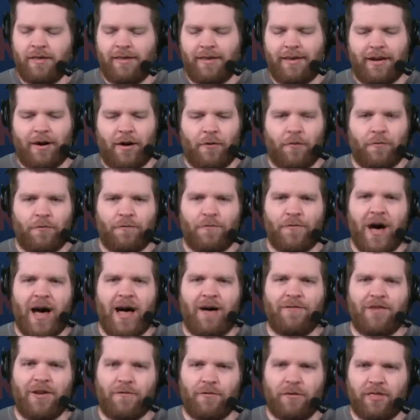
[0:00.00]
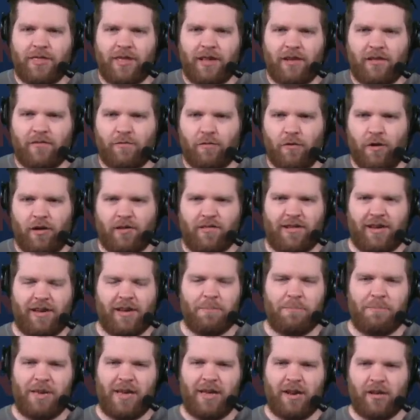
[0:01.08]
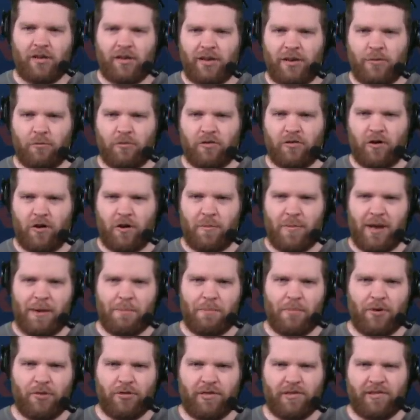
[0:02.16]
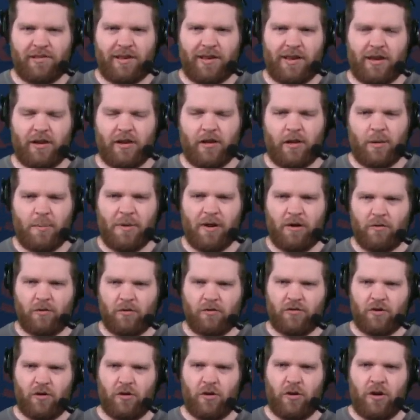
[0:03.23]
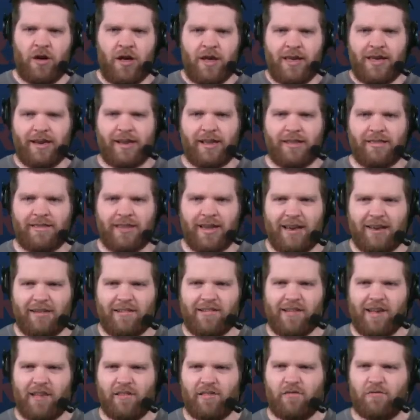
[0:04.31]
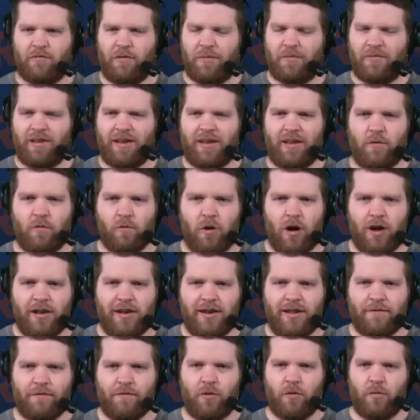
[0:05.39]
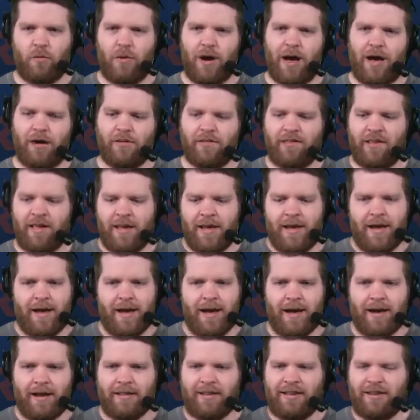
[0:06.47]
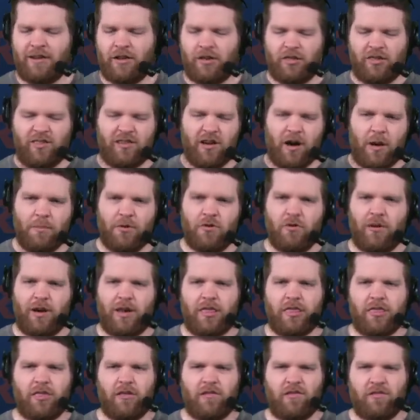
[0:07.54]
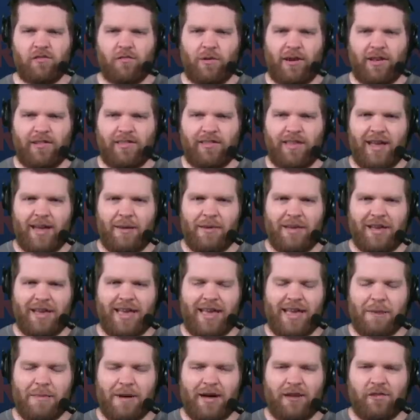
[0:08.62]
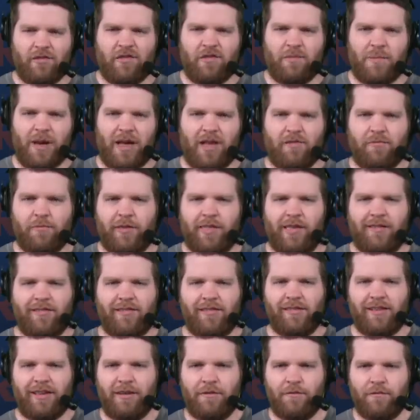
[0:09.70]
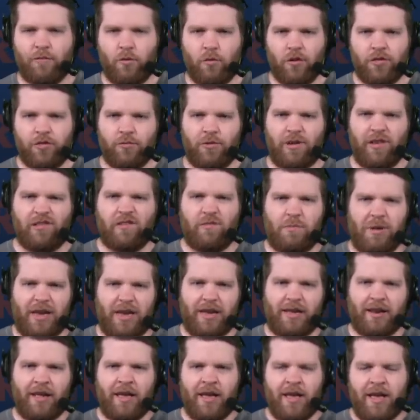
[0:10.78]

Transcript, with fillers: you know, five different things for us. He can be an elite return man, both as a kick and a punt returner. He can take jet sweeps. He can run different routes. Uh, you can dump quick screens to him and get him out in space with his elite 4 3 speed